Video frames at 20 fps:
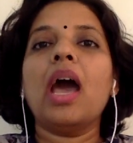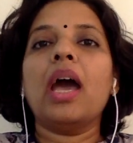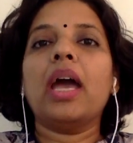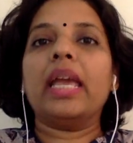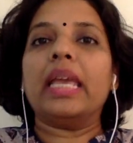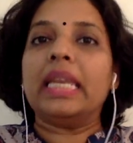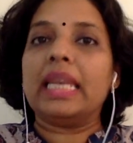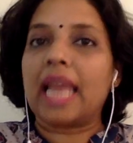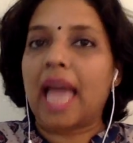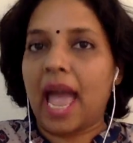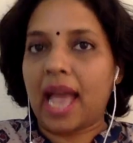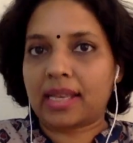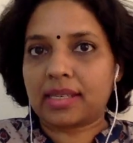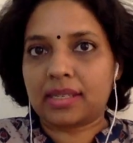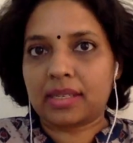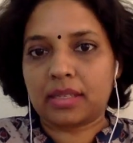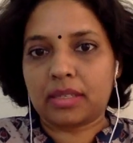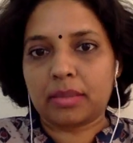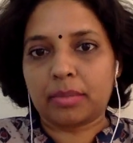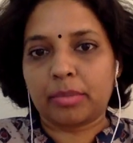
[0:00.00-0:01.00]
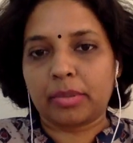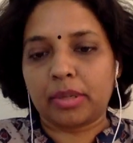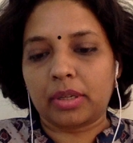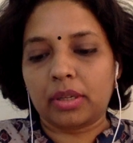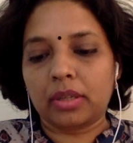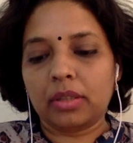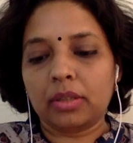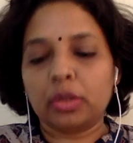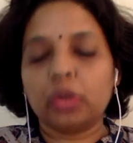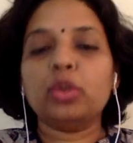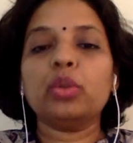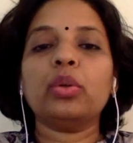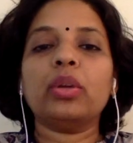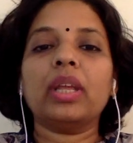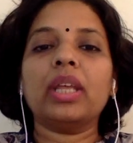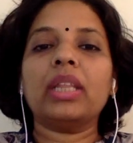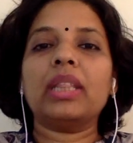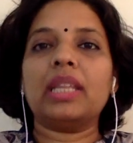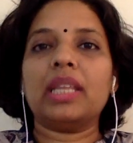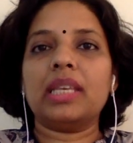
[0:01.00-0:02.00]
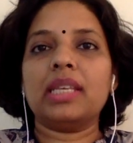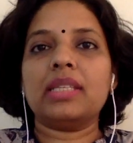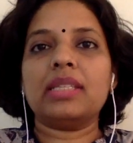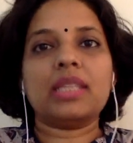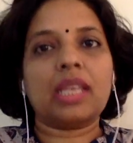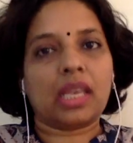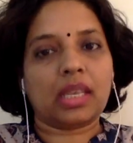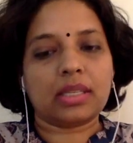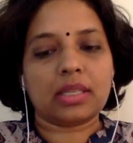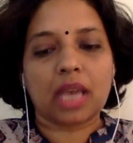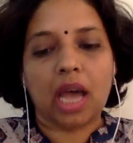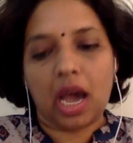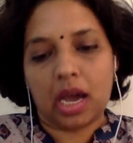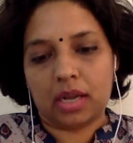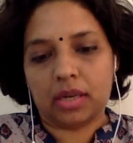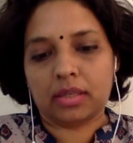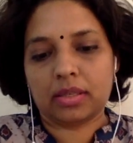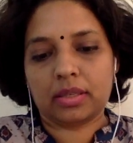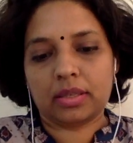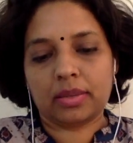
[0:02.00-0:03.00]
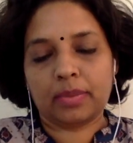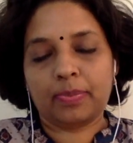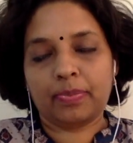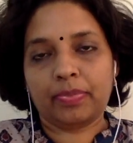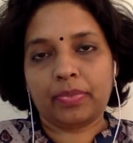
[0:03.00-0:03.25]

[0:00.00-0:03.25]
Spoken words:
inaccessible during these 6 hours.